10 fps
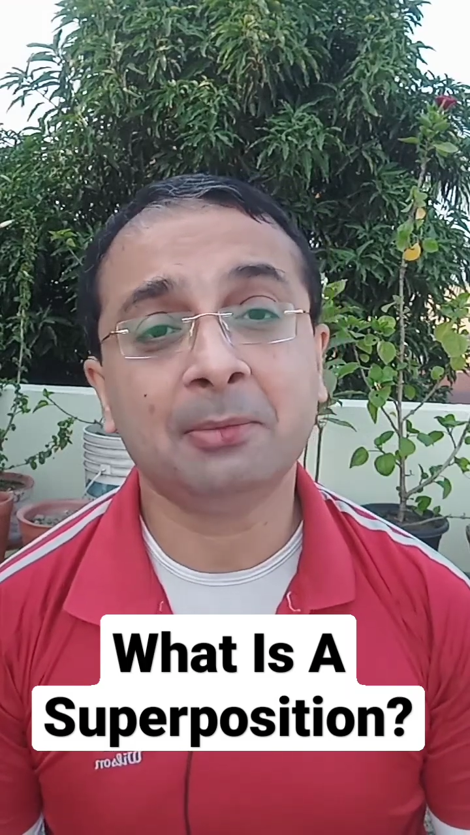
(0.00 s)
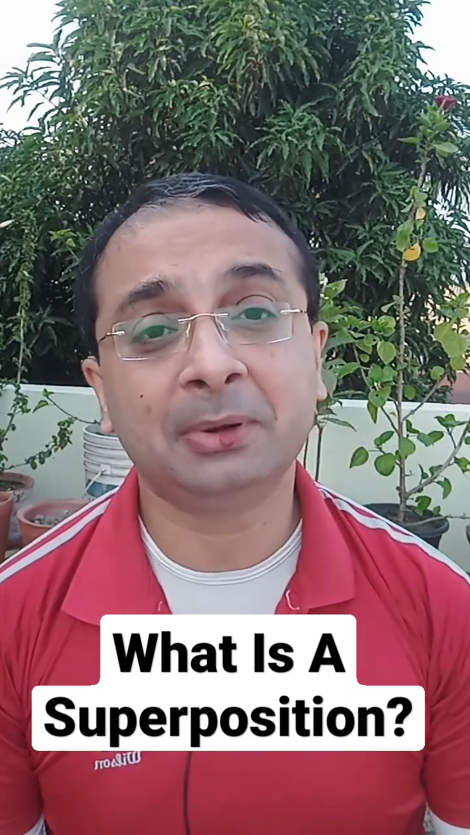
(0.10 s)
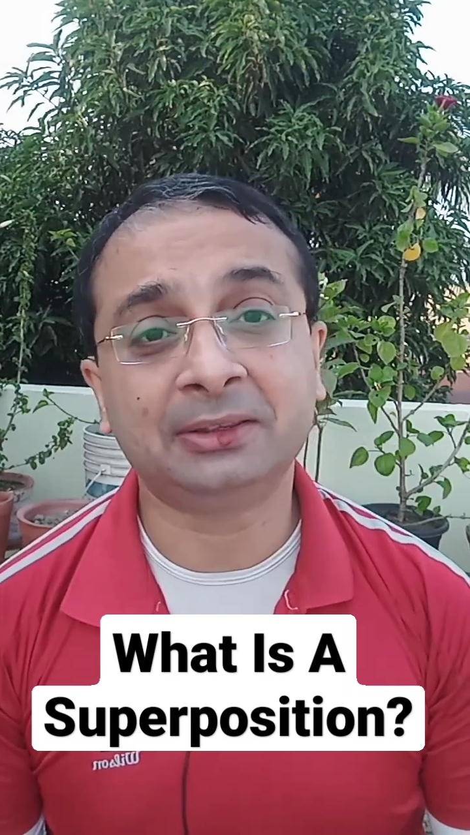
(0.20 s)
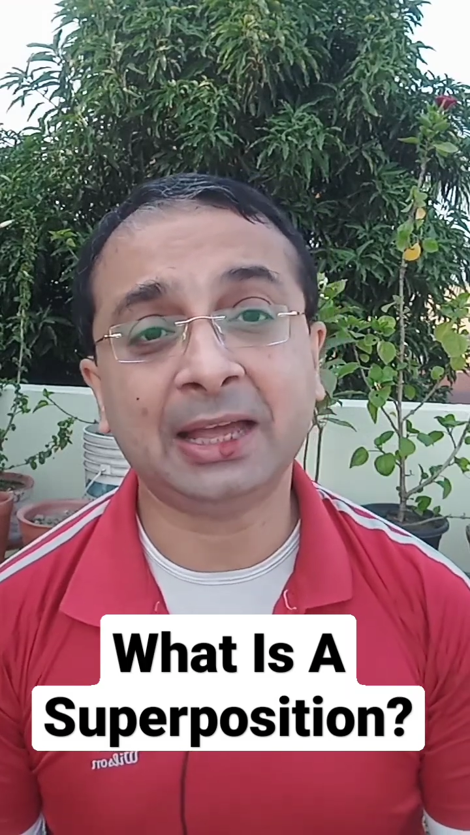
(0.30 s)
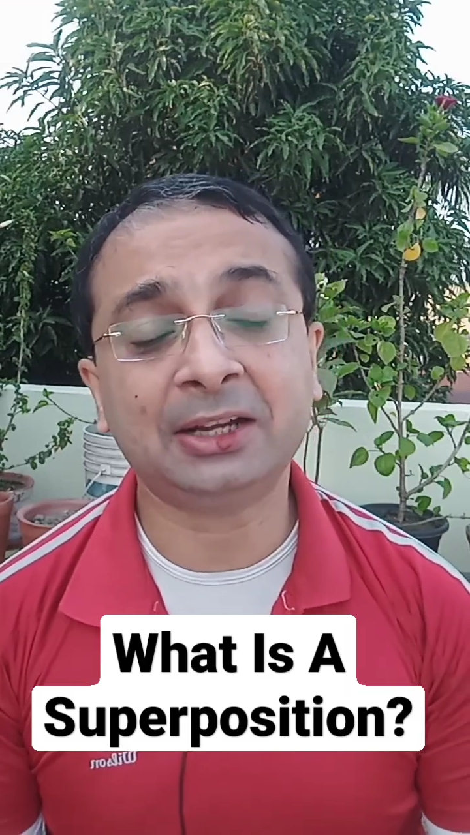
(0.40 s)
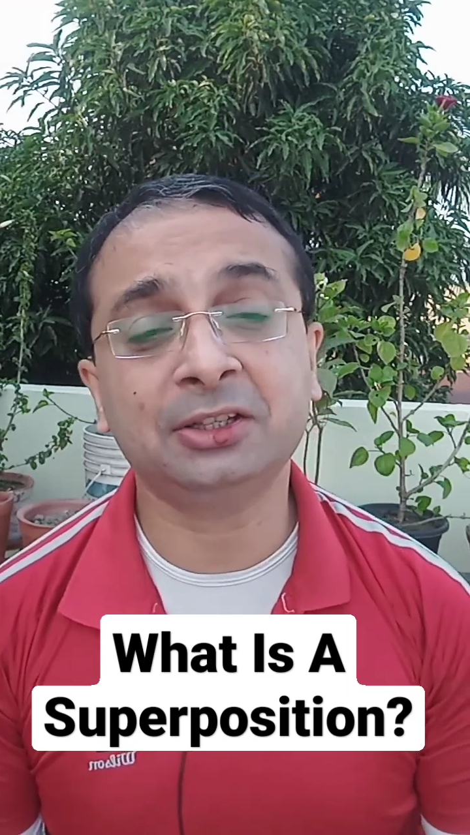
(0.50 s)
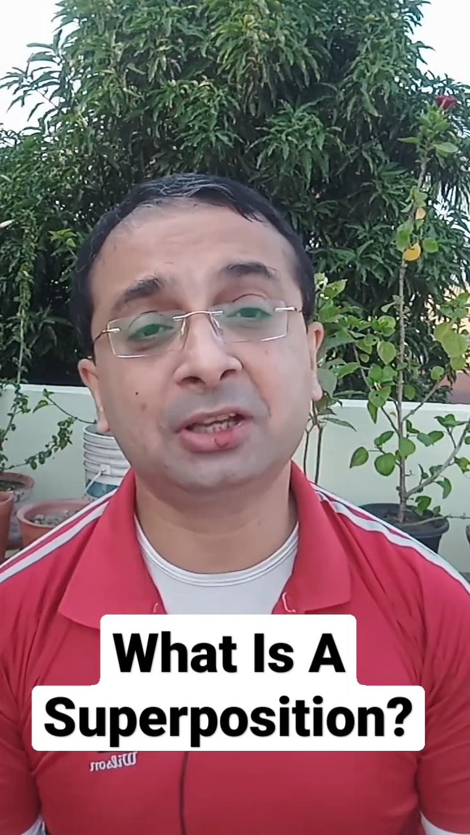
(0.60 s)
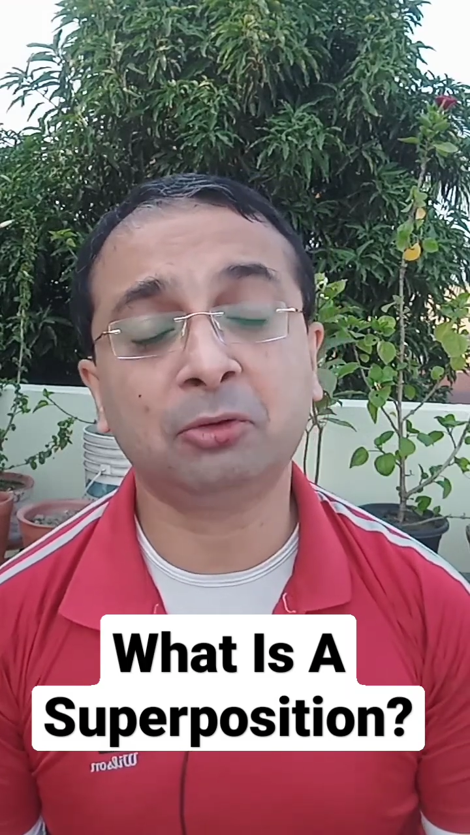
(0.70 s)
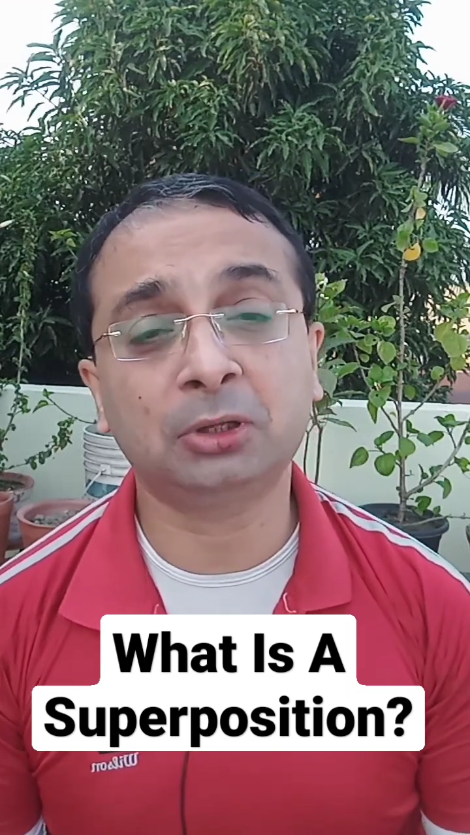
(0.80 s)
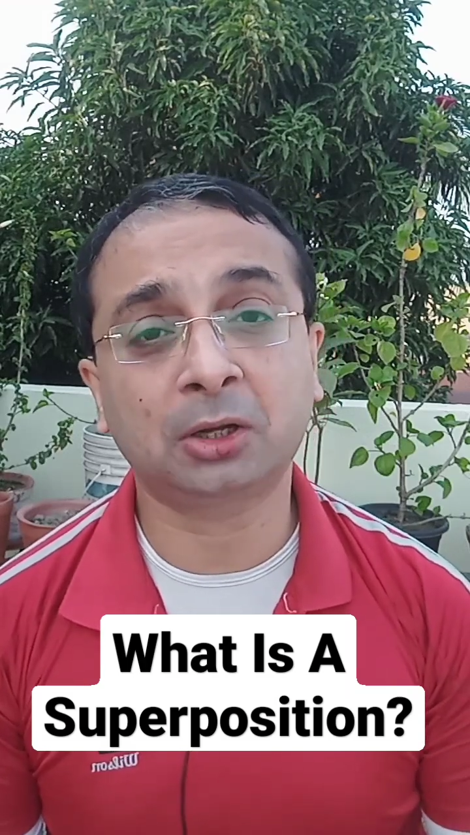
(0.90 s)
but that is
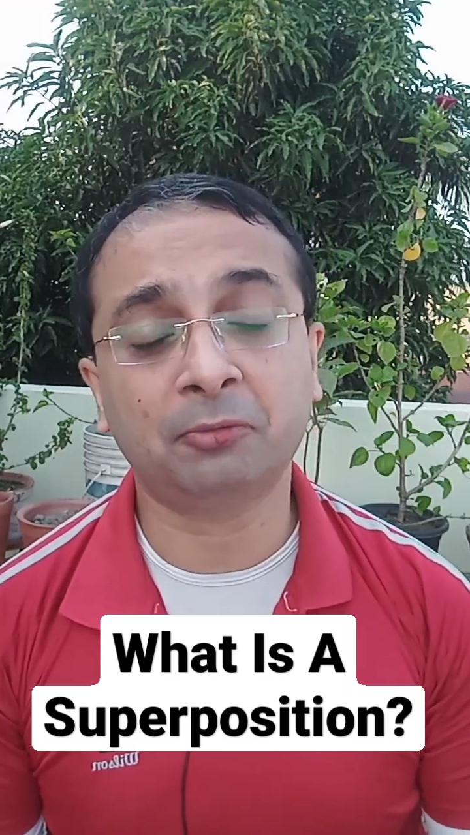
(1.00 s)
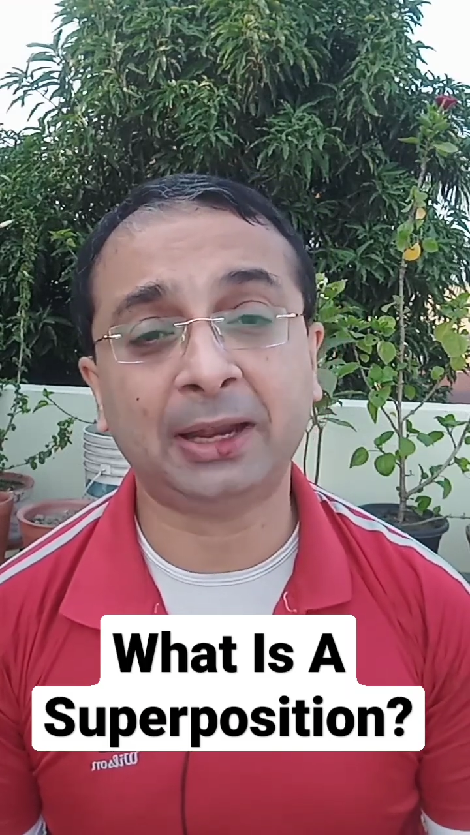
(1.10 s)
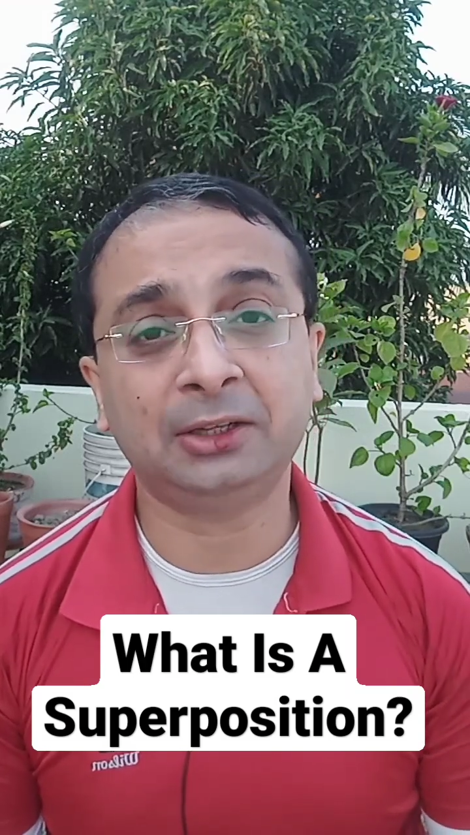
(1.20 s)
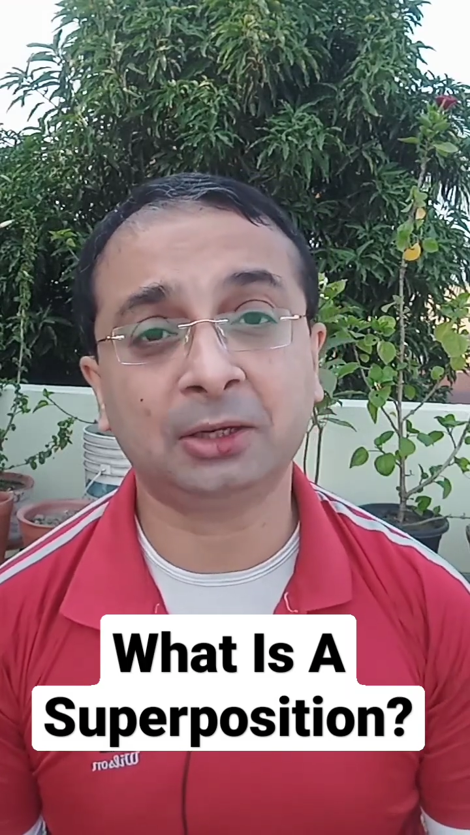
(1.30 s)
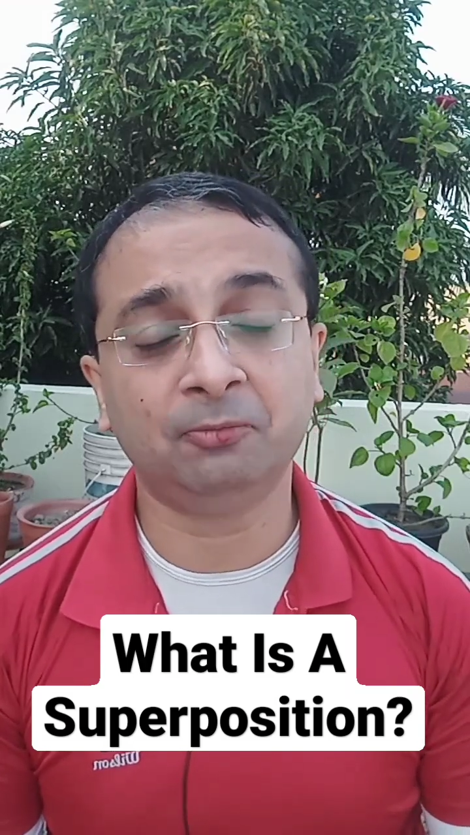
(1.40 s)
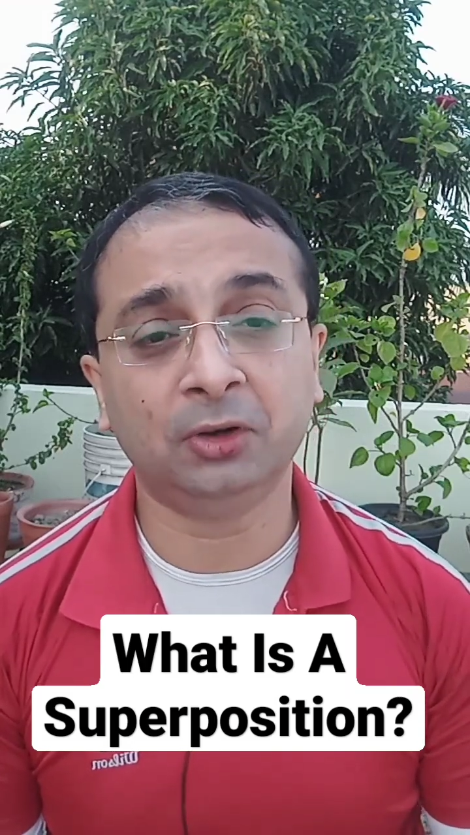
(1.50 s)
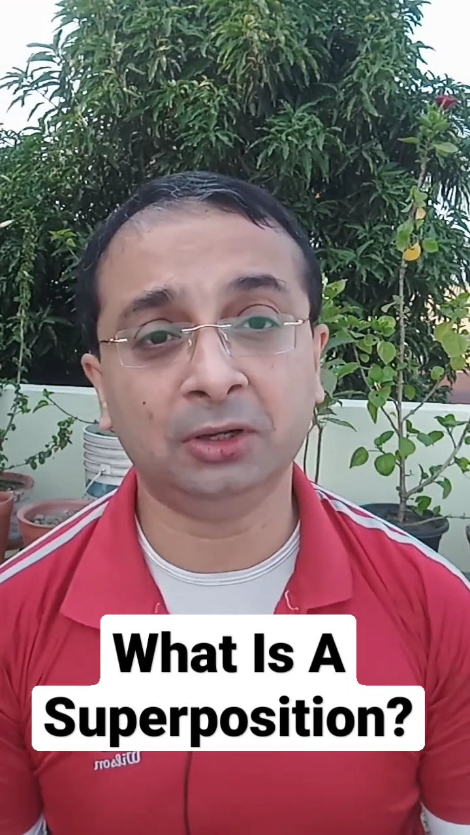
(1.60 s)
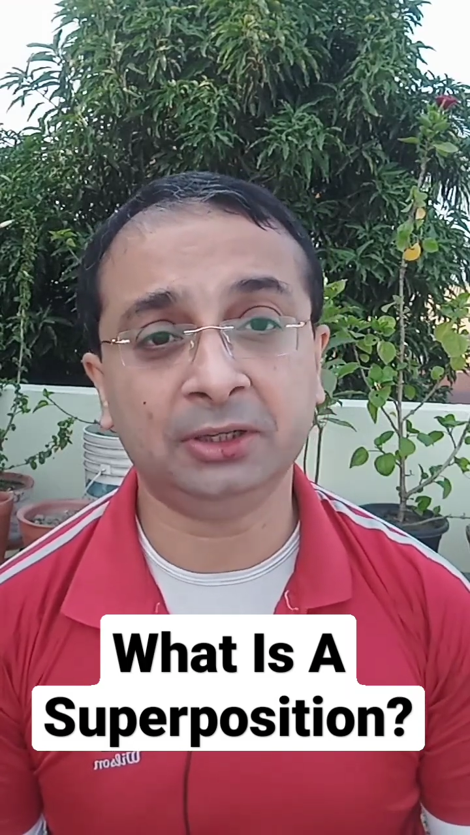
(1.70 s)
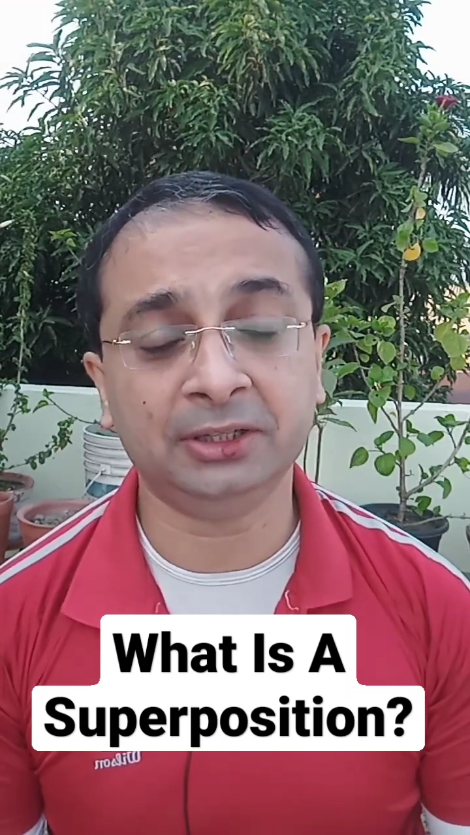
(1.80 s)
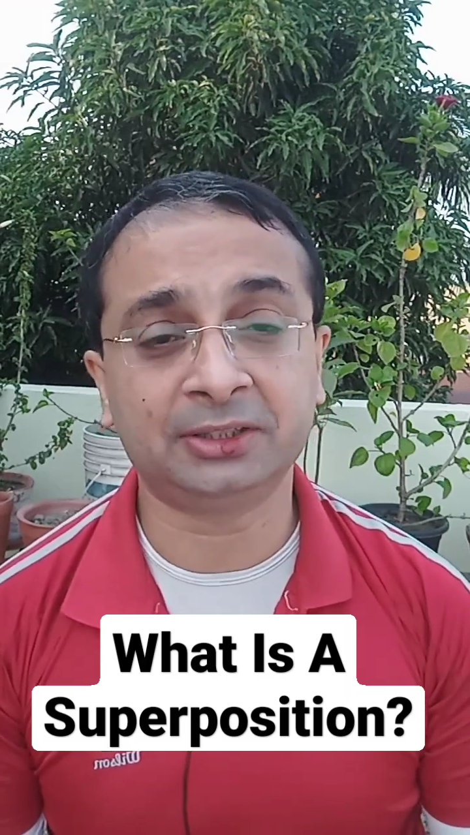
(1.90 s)
how the quantum
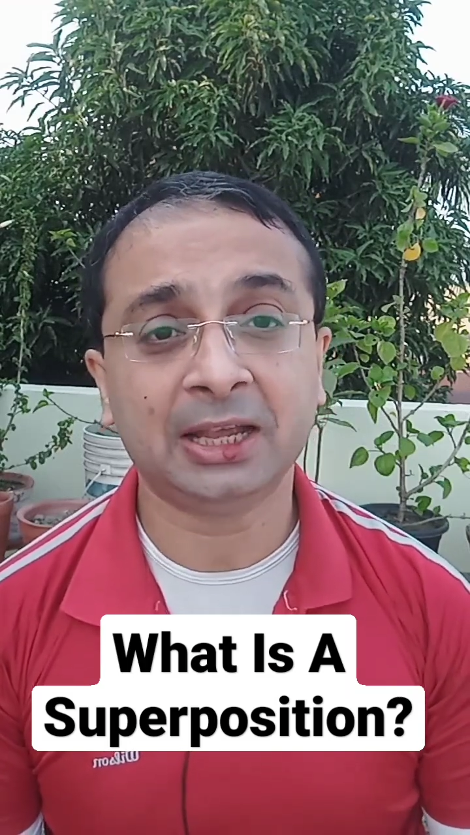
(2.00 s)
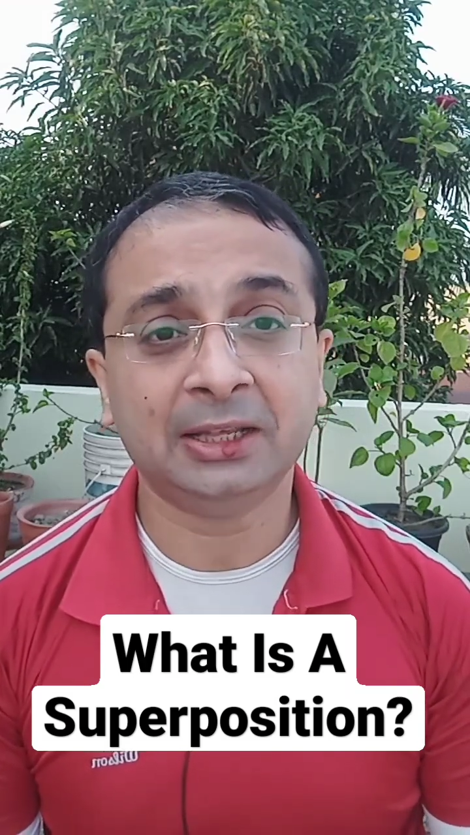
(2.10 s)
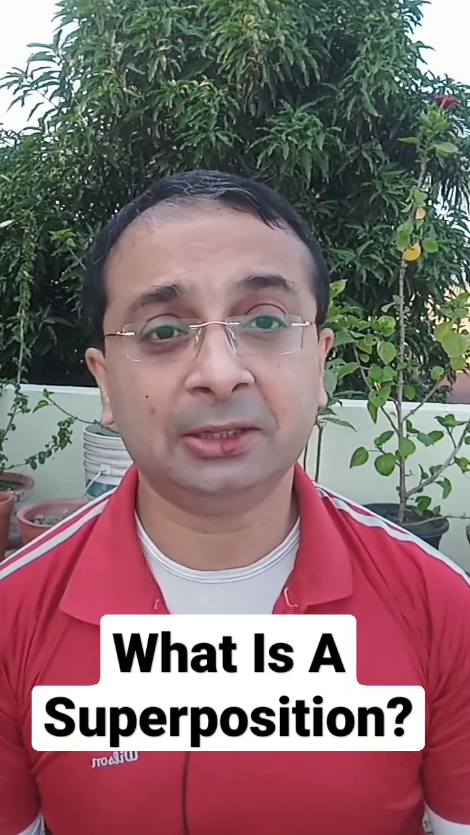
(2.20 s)
world is.